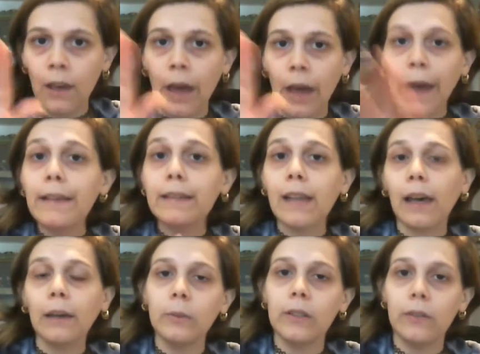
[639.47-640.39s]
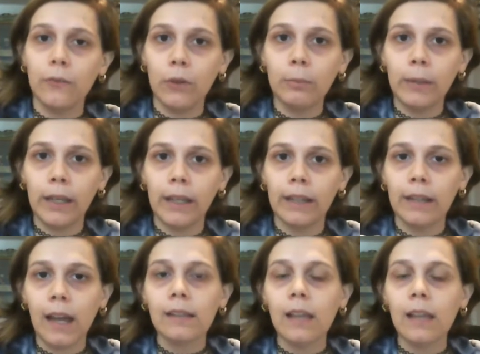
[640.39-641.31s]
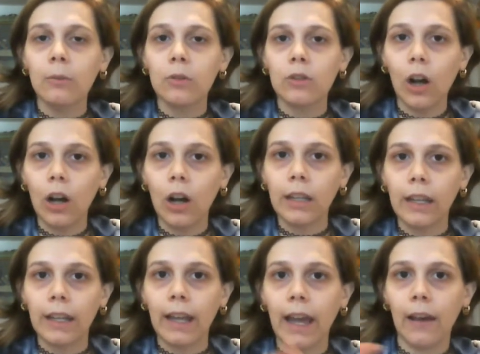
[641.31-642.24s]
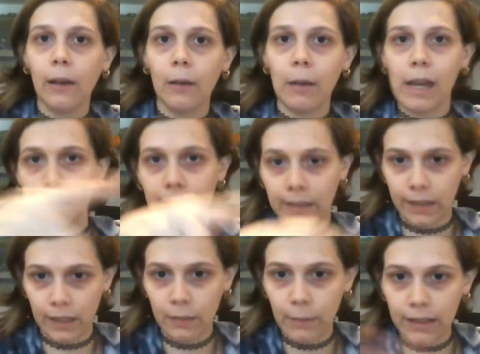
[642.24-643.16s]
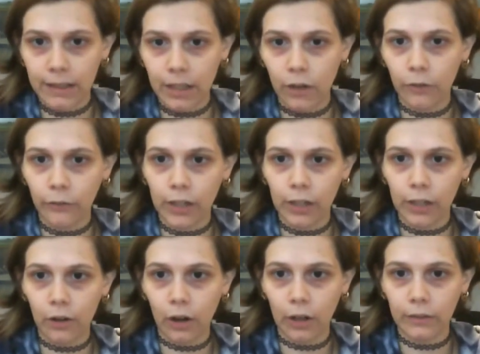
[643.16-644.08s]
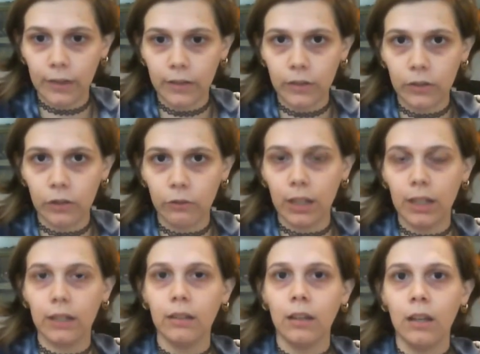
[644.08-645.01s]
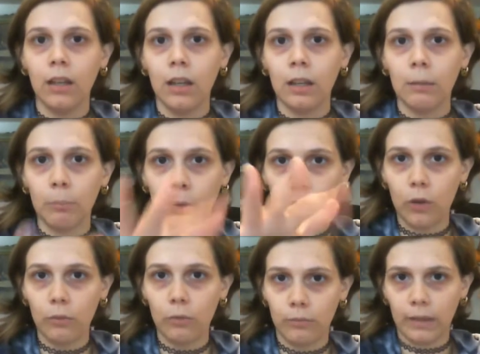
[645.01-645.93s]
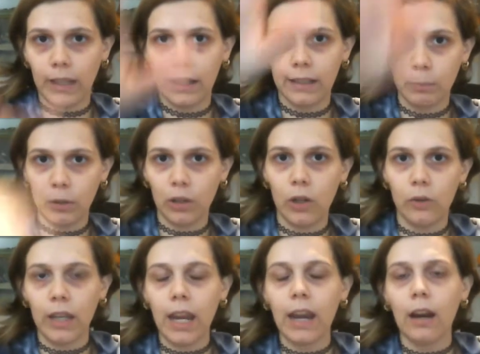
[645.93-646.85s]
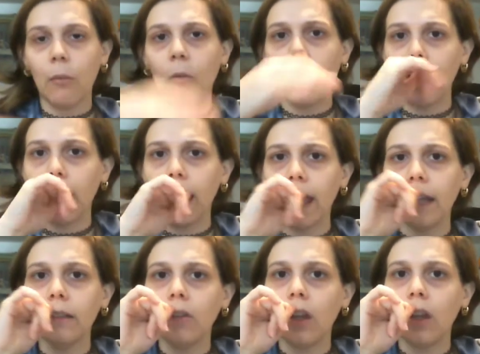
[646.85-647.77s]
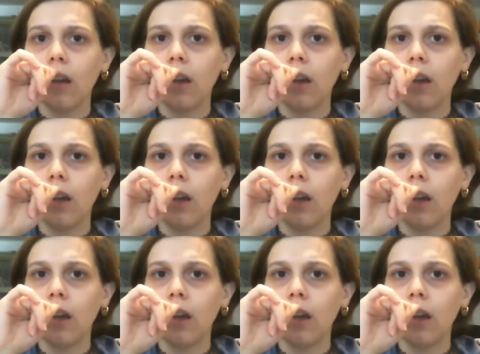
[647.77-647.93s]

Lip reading: as I was filming and as I was talking, I can see myself here on this screen below, like it's below the camera. And